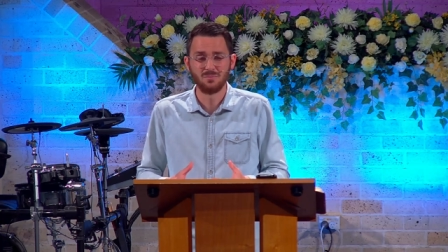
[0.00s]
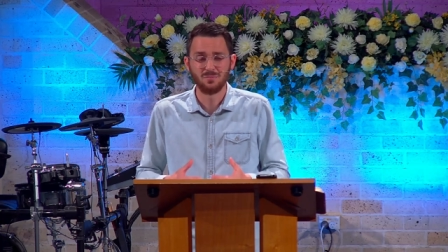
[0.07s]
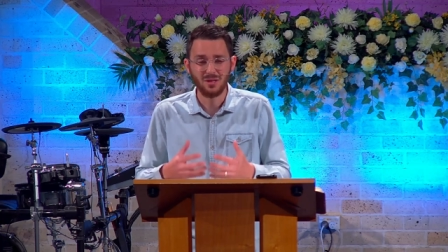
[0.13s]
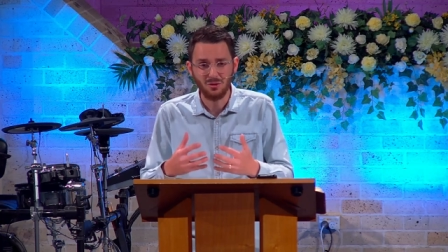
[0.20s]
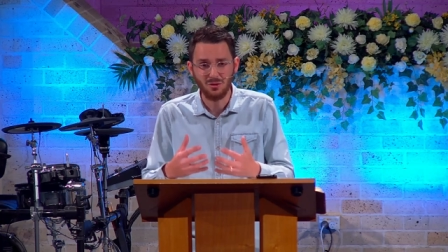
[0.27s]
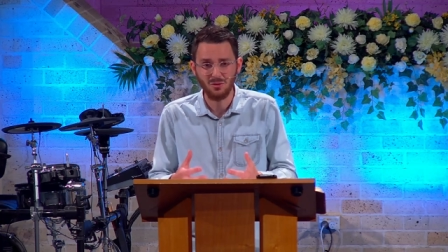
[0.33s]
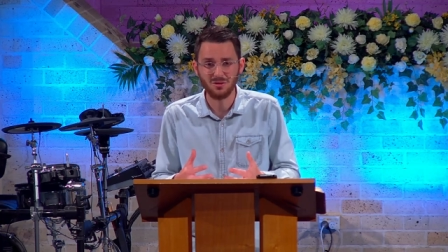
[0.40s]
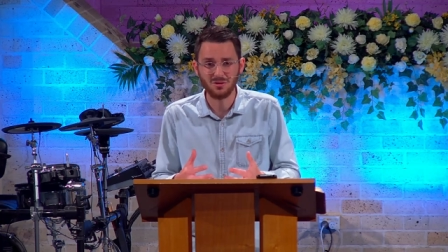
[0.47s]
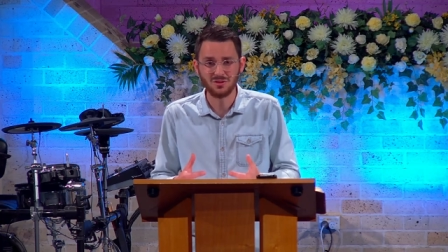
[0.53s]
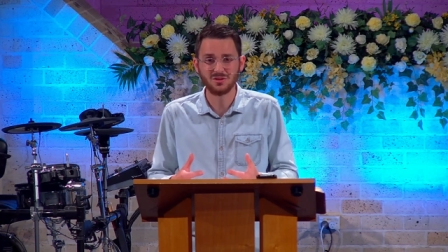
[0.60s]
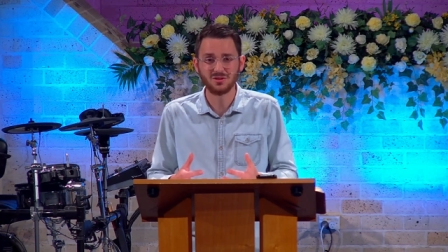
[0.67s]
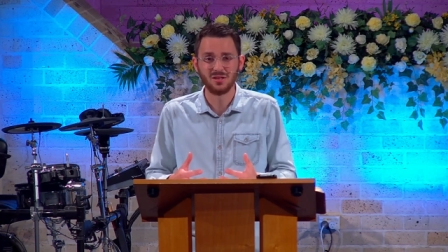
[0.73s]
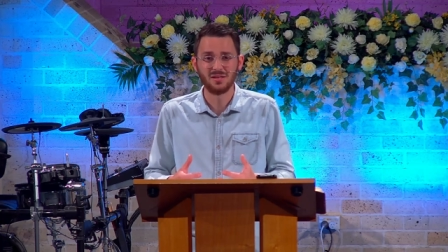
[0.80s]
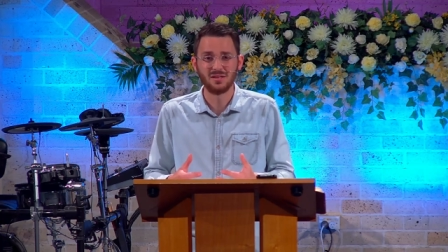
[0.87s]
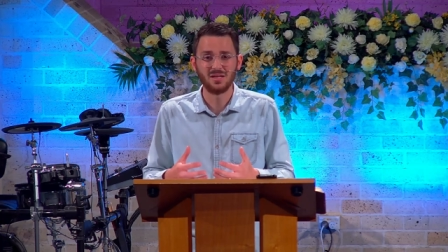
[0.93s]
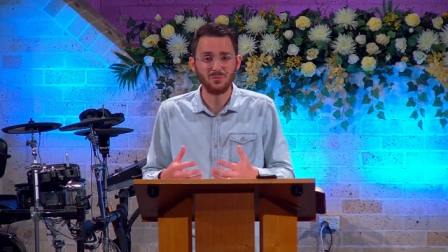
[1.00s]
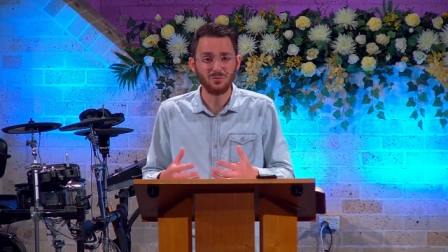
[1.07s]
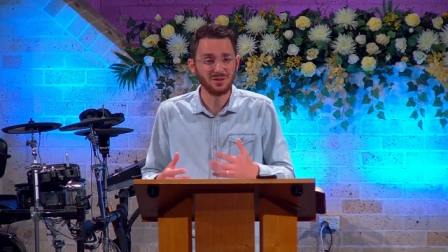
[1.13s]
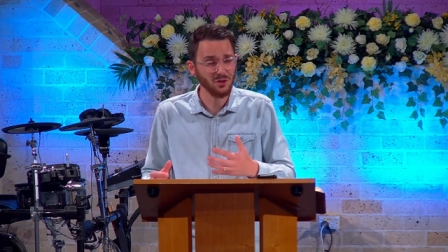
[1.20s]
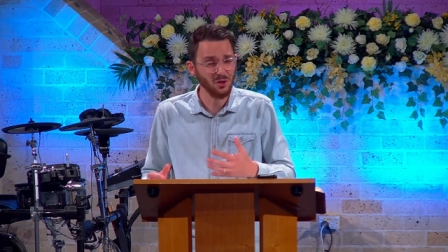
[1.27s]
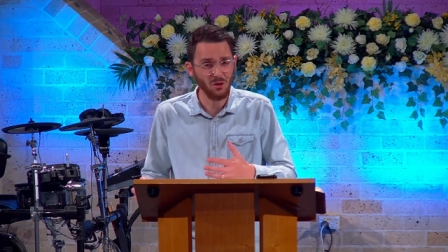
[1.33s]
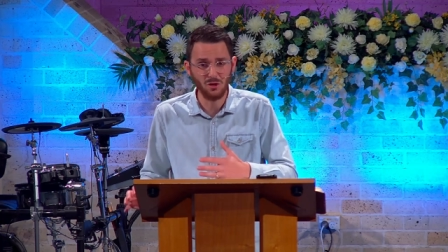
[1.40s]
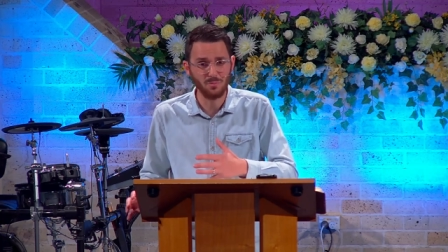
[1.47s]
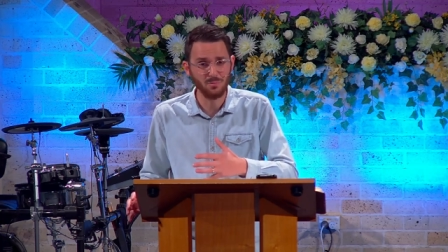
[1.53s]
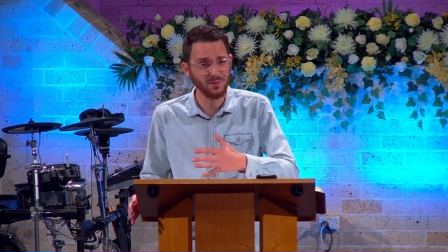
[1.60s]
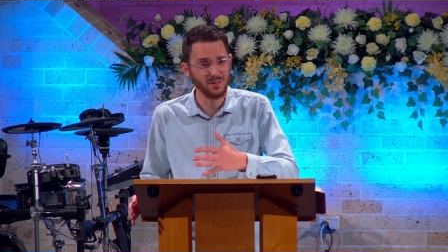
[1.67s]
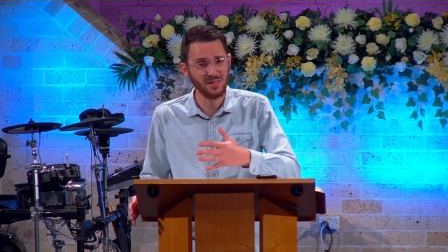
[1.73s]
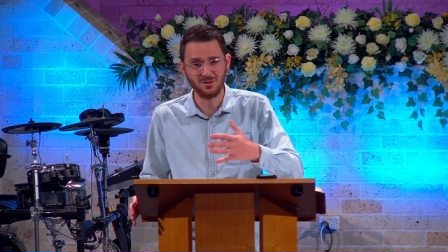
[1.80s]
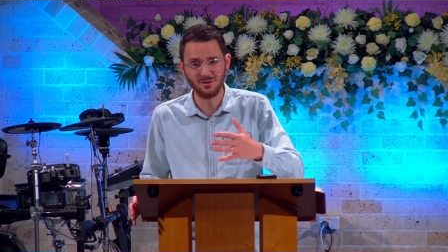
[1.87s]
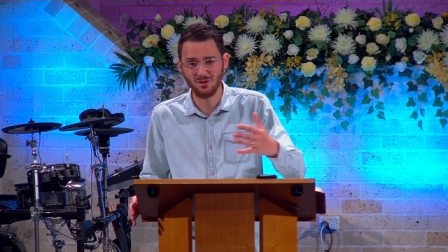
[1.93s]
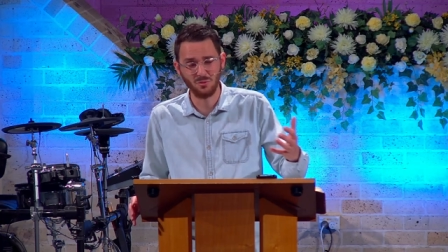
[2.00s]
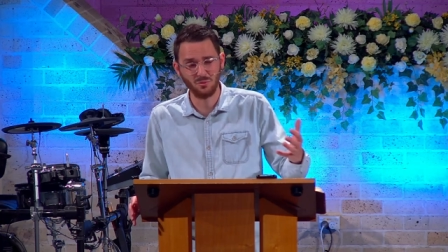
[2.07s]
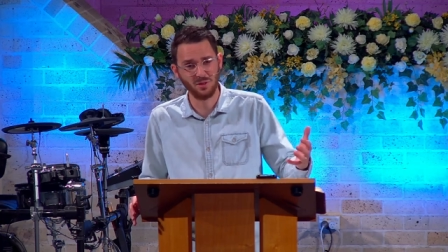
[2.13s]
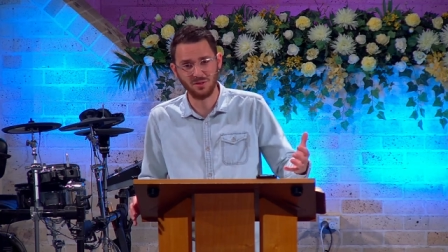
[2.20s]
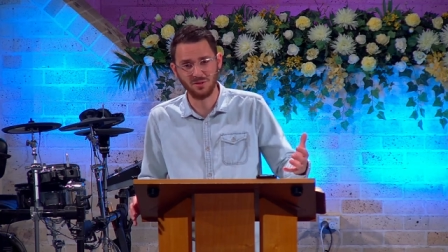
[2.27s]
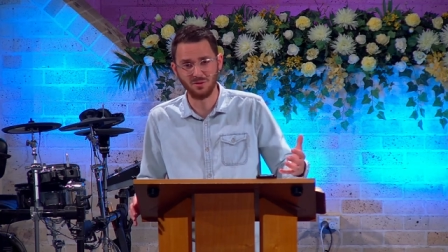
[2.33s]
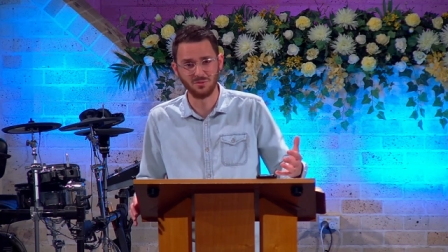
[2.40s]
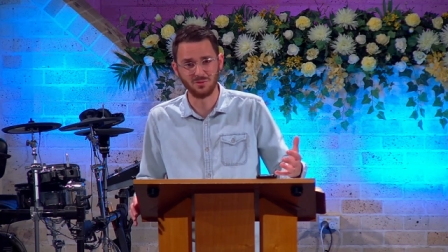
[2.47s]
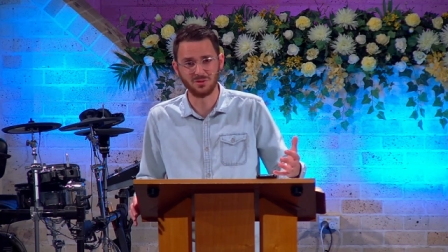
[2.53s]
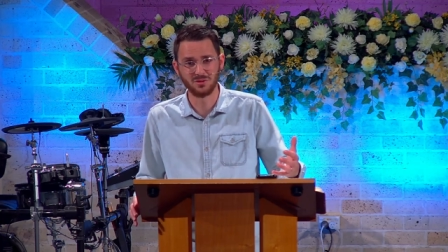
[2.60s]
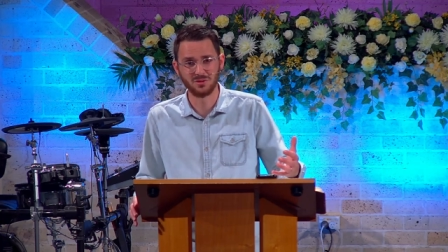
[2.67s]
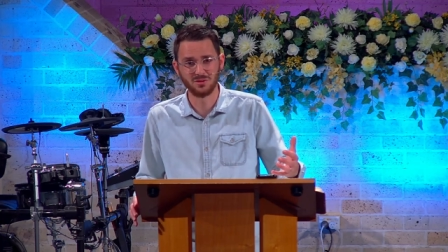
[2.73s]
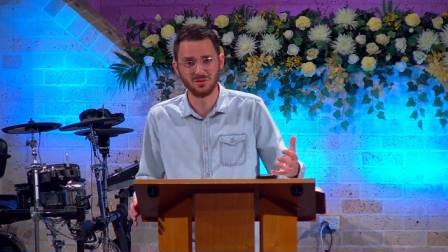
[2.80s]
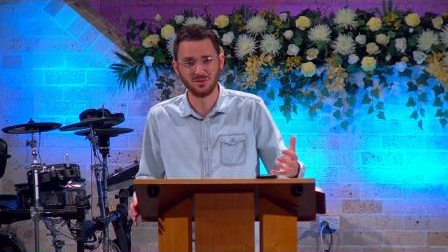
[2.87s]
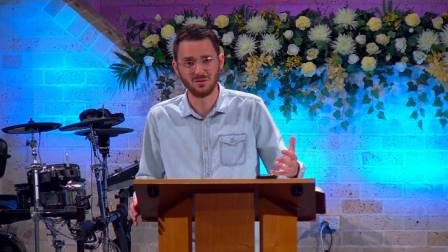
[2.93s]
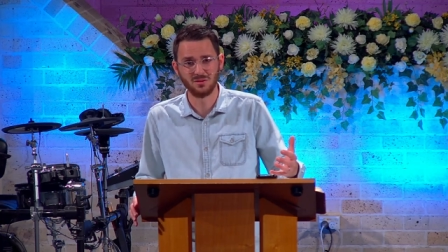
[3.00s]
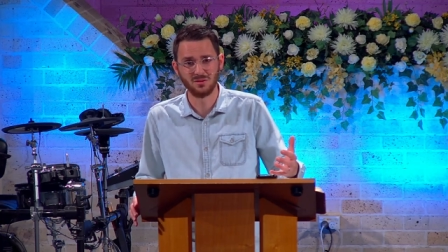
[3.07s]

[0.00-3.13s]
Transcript: because there is hope in no one else.